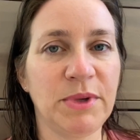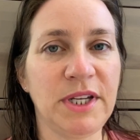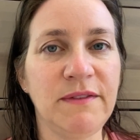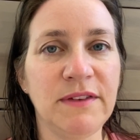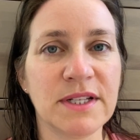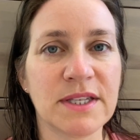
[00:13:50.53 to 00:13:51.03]
But
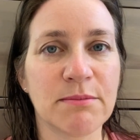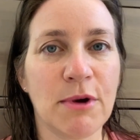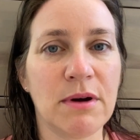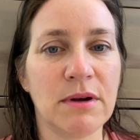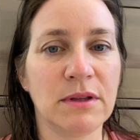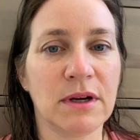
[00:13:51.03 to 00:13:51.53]
even the
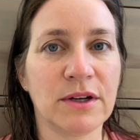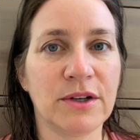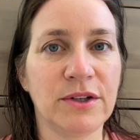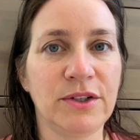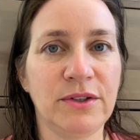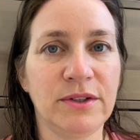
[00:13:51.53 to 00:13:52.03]
small
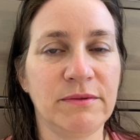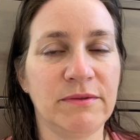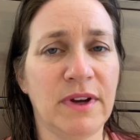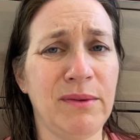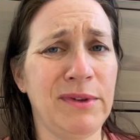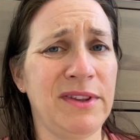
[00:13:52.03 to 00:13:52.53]
locker, you can,
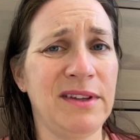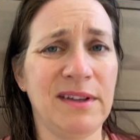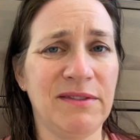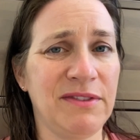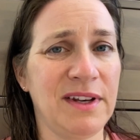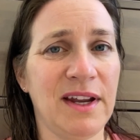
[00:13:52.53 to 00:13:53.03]
I would think,
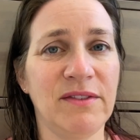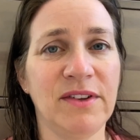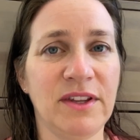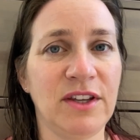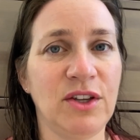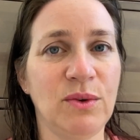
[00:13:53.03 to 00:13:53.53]
fit
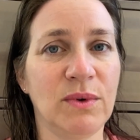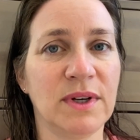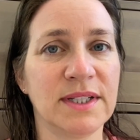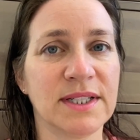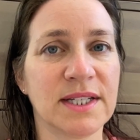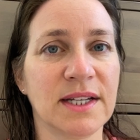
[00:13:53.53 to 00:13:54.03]
everything you
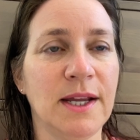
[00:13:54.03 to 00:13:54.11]
want